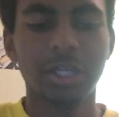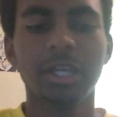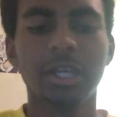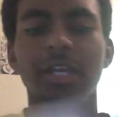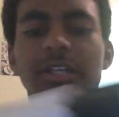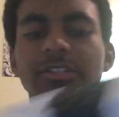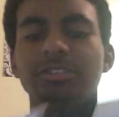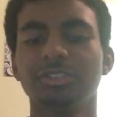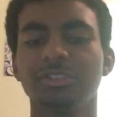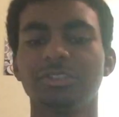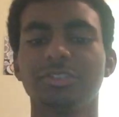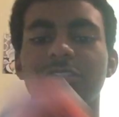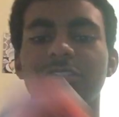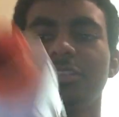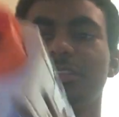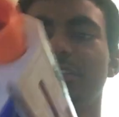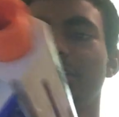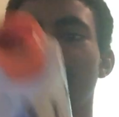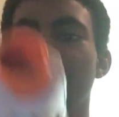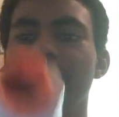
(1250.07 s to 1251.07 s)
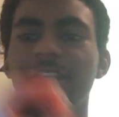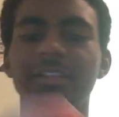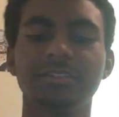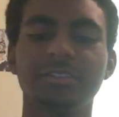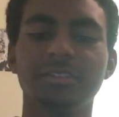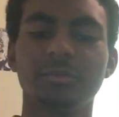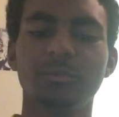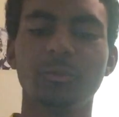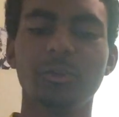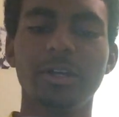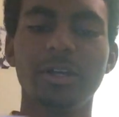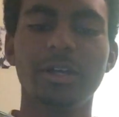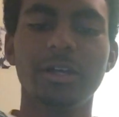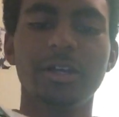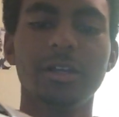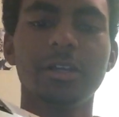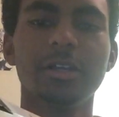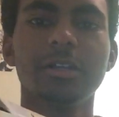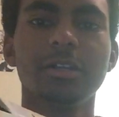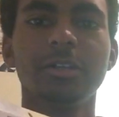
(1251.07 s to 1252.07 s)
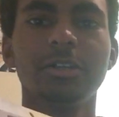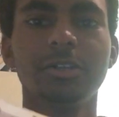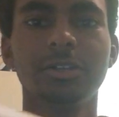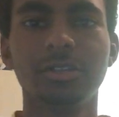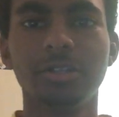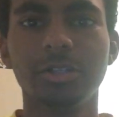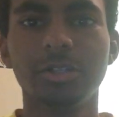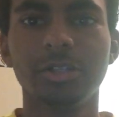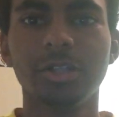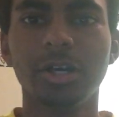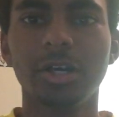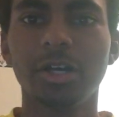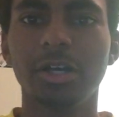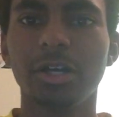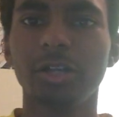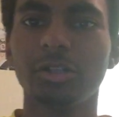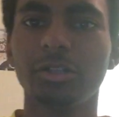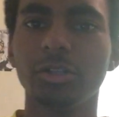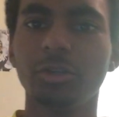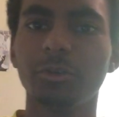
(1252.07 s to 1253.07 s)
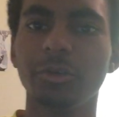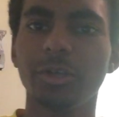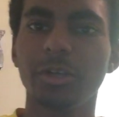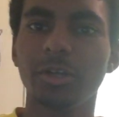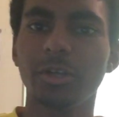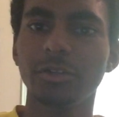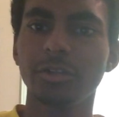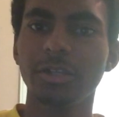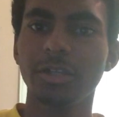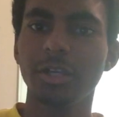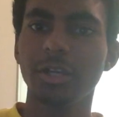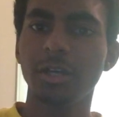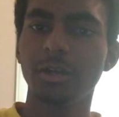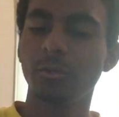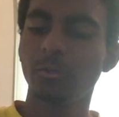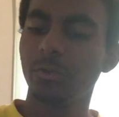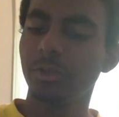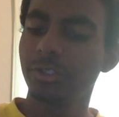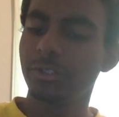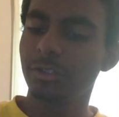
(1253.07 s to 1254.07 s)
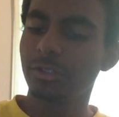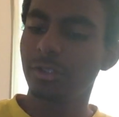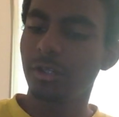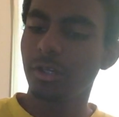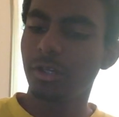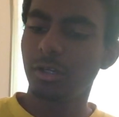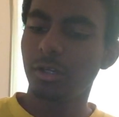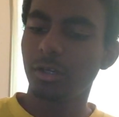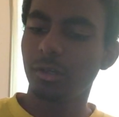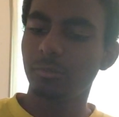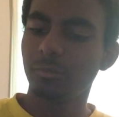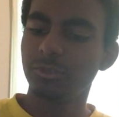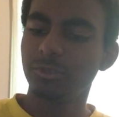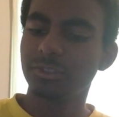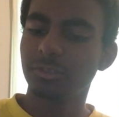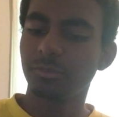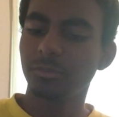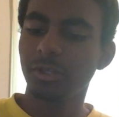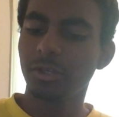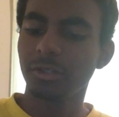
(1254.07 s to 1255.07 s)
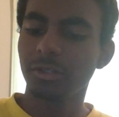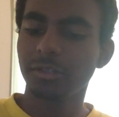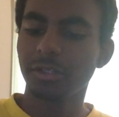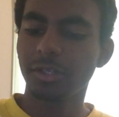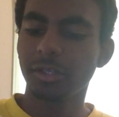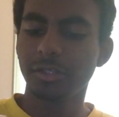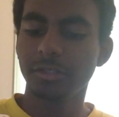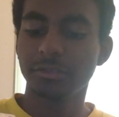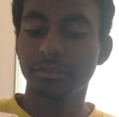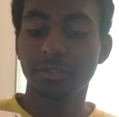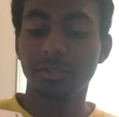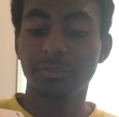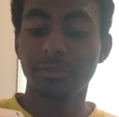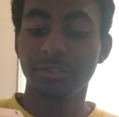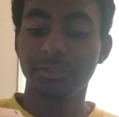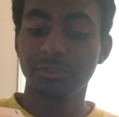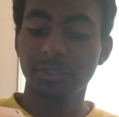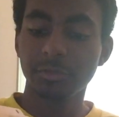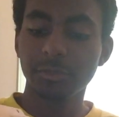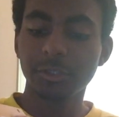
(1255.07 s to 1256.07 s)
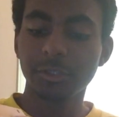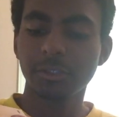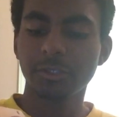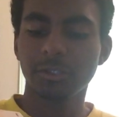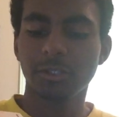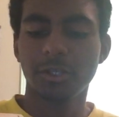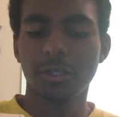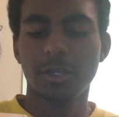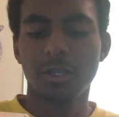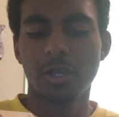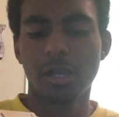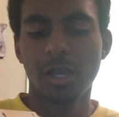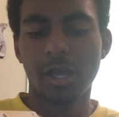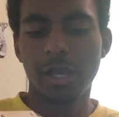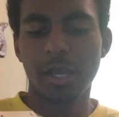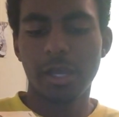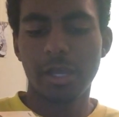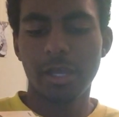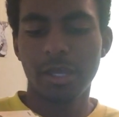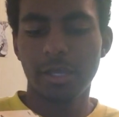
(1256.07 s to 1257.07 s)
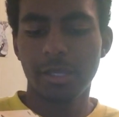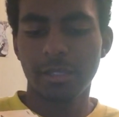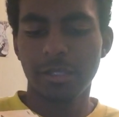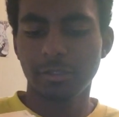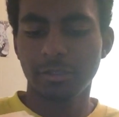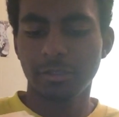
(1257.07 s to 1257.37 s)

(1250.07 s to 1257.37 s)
and just take it somewhere, uh, glue it on there with uh, with some Loctite, something similar, and